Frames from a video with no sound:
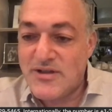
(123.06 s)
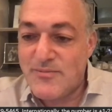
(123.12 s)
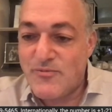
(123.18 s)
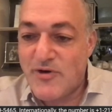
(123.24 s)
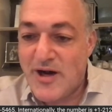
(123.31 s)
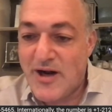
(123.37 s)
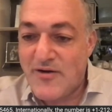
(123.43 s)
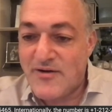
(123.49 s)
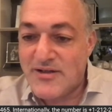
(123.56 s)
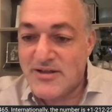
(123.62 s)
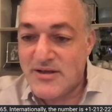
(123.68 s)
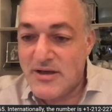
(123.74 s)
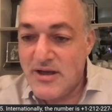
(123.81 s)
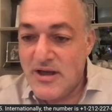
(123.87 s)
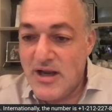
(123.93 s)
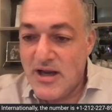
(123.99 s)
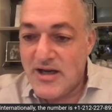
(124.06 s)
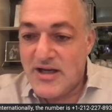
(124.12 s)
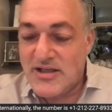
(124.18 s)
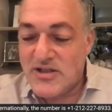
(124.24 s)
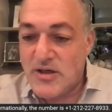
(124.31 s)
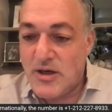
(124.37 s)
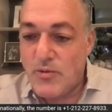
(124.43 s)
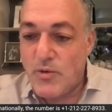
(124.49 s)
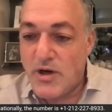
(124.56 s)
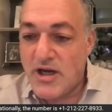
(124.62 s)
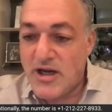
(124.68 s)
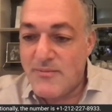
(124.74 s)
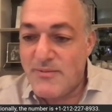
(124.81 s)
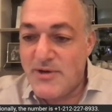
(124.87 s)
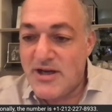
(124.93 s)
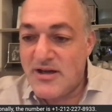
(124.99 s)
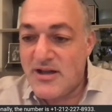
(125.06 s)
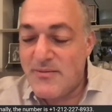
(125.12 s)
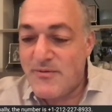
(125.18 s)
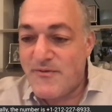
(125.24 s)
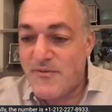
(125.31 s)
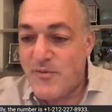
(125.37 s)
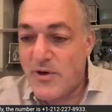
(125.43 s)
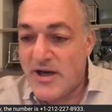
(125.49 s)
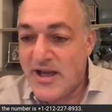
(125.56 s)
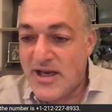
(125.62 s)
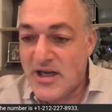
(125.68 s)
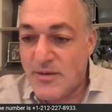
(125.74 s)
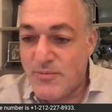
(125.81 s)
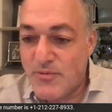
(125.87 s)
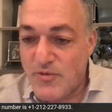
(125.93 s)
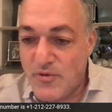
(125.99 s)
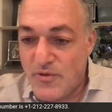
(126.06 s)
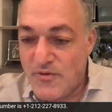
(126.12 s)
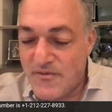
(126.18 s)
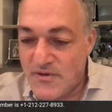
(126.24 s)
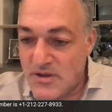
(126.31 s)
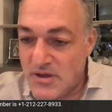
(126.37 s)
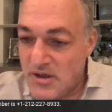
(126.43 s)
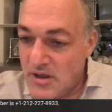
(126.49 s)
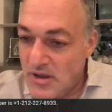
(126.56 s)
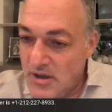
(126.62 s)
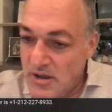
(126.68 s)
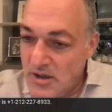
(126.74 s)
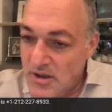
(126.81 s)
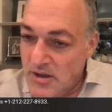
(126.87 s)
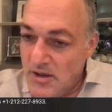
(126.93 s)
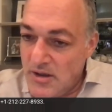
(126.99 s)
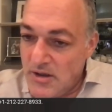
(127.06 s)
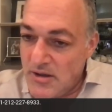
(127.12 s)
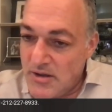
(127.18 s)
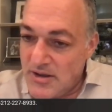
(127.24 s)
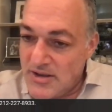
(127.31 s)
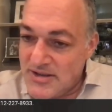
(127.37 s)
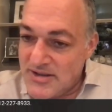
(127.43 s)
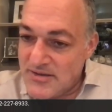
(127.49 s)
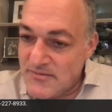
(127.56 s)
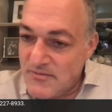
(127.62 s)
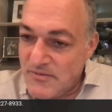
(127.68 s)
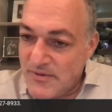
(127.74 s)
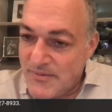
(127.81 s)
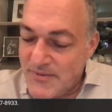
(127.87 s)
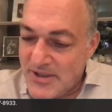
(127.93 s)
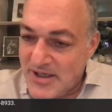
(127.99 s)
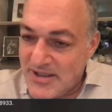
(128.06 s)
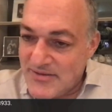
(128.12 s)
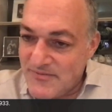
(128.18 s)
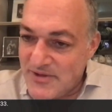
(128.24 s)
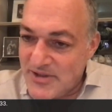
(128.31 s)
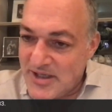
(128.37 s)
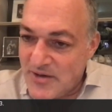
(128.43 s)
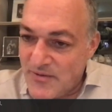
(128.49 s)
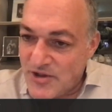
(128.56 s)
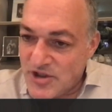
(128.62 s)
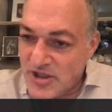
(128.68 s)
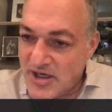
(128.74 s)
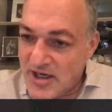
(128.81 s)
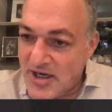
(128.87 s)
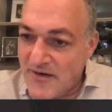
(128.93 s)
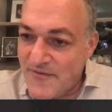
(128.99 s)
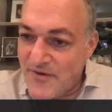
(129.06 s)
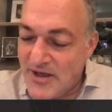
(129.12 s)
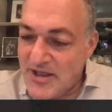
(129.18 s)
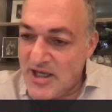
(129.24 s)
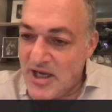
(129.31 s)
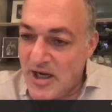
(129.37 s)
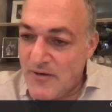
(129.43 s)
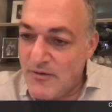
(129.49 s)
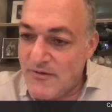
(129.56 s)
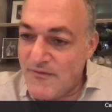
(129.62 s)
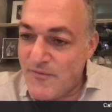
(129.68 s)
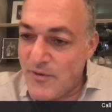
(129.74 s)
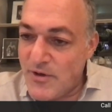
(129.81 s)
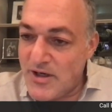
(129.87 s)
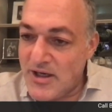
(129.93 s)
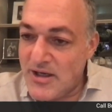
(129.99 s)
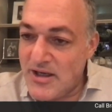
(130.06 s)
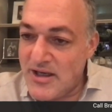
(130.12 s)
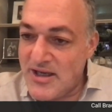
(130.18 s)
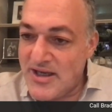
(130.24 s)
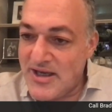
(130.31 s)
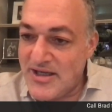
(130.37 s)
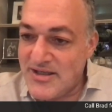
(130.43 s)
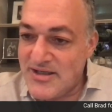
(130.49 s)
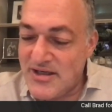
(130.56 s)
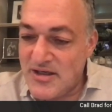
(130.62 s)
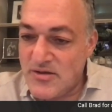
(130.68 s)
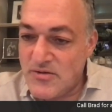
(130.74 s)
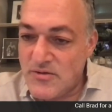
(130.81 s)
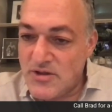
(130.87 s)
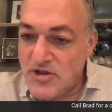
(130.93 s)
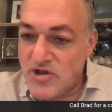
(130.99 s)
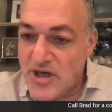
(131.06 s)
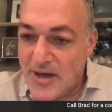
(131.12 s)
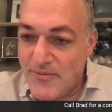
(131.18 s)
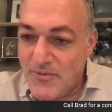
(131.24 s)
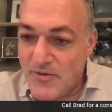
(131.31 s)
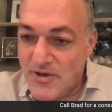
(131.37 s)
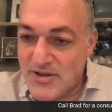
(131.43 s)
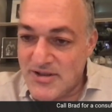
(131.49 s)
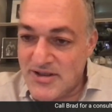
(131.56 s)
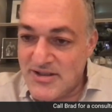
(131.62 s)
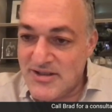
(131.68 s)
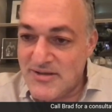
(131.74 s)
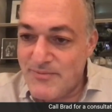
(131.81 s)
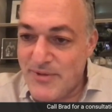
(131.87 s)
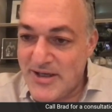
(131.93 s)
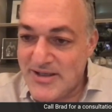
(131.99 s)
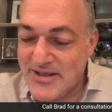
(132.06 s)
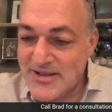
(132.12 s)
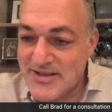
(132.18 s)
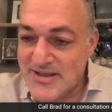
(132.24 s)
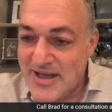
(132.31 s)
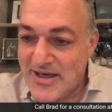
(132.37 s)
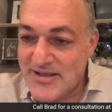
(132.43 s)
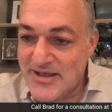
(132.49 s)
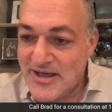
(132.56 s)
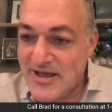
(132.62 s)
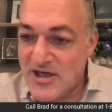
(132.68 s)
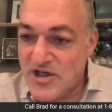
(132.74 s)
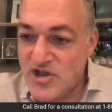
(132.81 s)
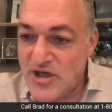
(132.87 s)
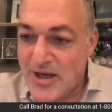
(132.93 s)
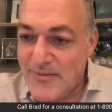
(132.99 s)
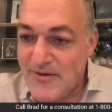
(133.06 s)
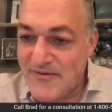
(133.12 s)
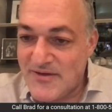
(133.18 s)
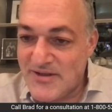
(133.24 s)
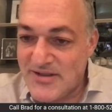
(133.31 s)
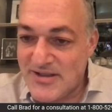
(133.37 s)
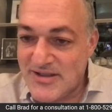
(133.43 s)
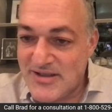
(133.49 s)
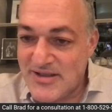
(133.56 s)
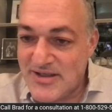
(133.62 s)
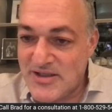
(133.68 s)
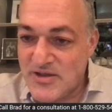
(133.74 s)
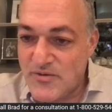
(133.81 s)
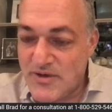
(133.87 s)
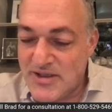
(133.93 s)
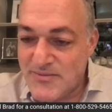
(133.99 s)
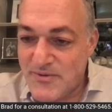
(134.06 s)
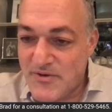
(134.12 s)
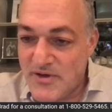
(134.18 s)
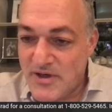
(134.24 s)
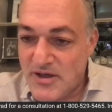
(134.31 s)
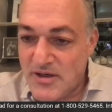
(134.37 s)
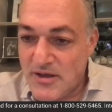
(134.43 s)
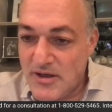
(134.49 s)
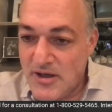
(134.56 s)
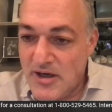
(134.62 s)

is in progress. Can I start working immediately before getting approved? Let me read that question again. I filed the I-140 EAD due to job loss. It is an pending status. I got a job after 60 days grace period,